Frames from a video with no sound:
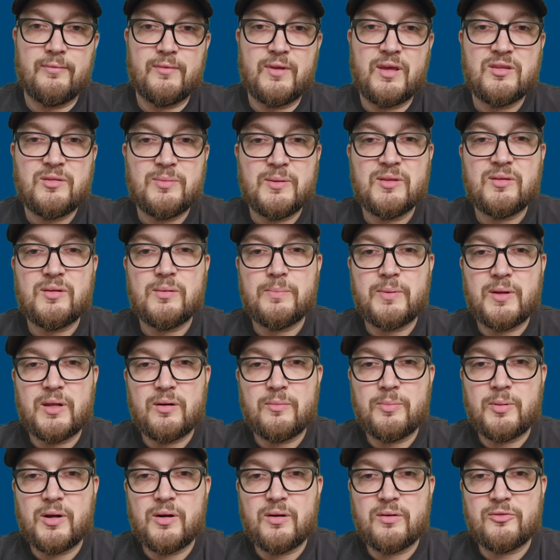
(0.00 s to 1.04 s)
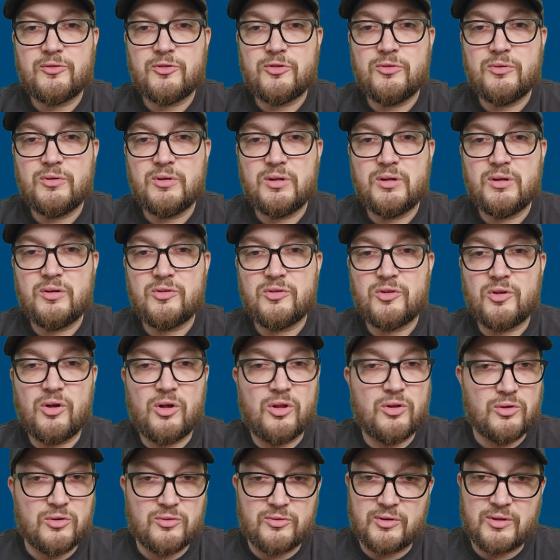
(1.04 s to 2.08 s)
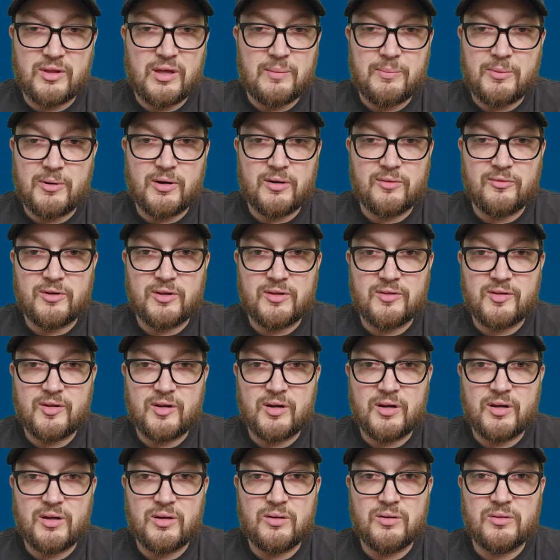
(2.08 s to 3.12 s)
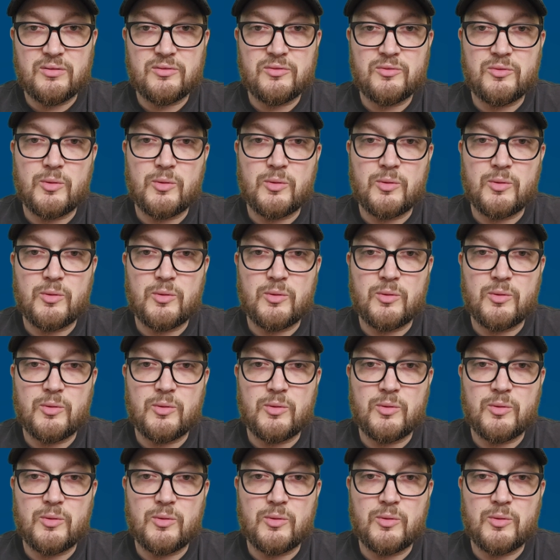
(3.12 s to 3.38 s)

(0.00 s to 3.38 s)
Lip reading: I spent the better part of 2 years all over that part of Ontario,